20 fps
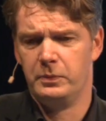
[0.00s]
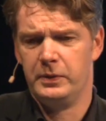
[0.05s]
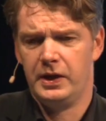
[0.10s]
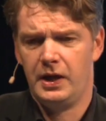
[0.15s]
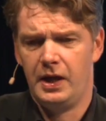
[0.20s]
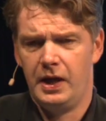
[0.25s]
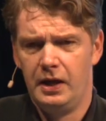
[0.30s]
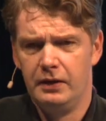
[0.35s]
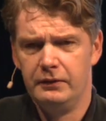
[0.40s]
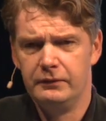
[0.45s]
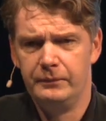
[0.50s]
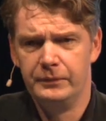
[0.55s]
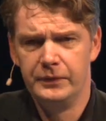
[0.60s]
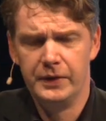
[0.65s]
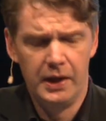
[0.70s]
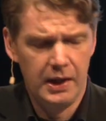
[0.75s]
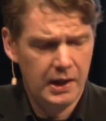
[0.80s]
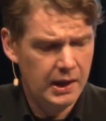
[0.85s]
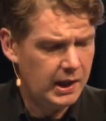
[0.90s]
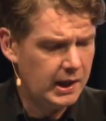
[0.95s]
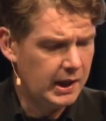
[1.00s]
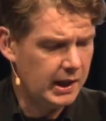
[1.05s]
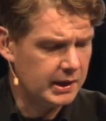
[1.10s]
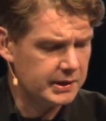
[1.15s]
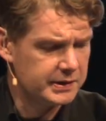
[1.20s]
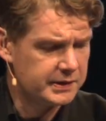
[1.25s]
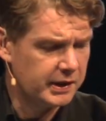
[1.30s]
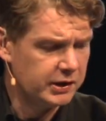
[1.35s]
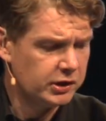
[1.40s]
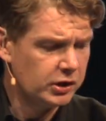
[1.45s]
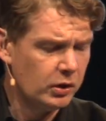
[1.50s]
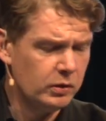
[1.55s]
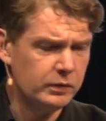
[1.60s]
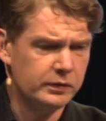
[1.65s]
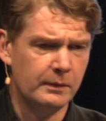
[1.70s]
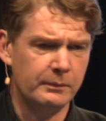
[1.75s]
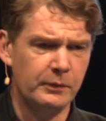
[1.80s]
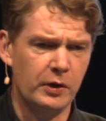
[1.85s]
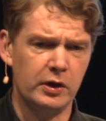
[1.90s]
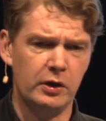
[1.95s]
that we have. And they
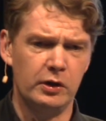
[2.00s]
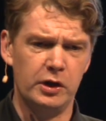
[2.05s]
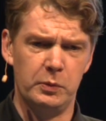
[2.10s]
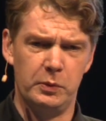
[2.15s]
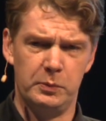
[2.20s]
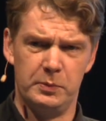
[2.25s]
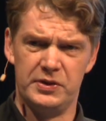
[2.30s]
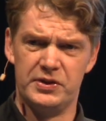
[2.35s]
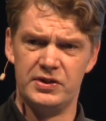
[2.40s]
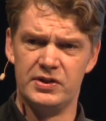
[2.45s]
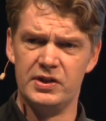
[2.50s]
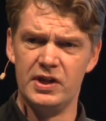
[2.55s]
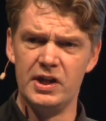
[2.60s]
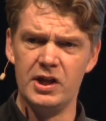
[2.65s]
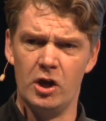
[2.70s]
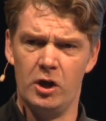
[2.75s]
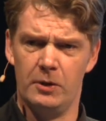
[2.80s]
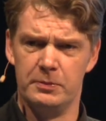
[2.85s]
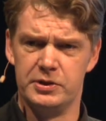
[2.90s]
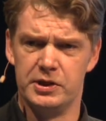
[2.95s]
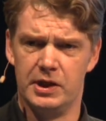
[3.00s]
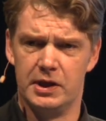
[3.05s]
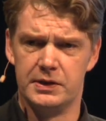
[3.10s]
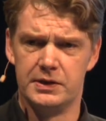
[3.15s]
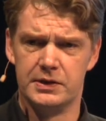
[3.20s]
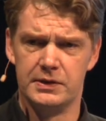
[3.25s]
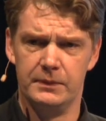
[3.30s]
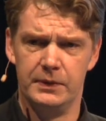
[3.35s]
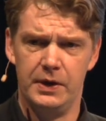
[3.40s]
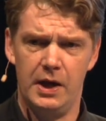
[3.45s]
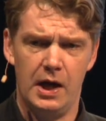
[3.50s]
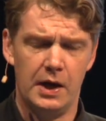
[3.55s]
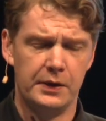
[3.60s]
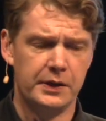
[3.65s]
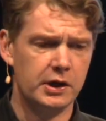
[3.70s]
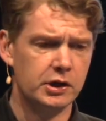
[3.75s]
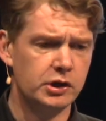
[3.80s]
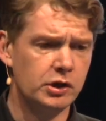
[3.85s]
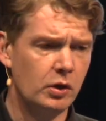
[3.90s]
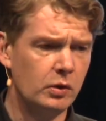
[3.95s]
code them not only when we see objects,
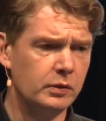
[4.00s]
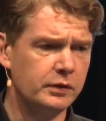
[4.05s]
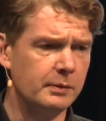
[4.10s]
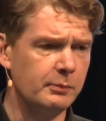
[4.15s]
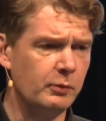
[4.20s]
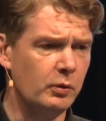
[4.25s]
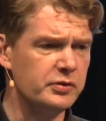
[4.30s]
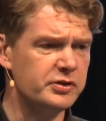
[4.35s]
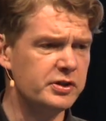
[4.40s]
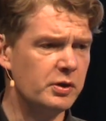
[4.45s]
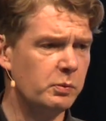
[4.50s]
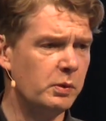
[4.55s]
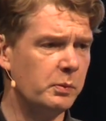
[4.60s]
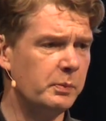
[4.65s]
they code them also